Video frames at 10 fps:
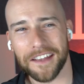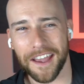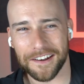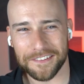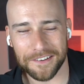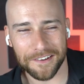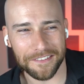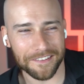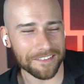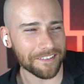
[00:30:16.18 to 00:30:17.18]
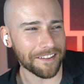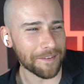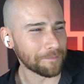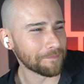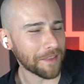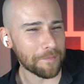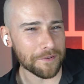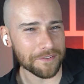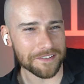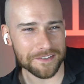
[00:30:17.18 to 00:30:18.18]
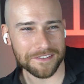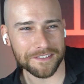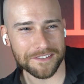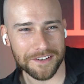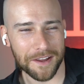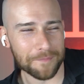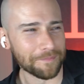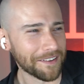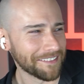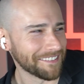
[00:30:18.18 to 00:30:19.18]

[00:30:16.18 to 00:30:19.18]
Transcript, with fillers: added to all this. Yeah. That movie is just a gem.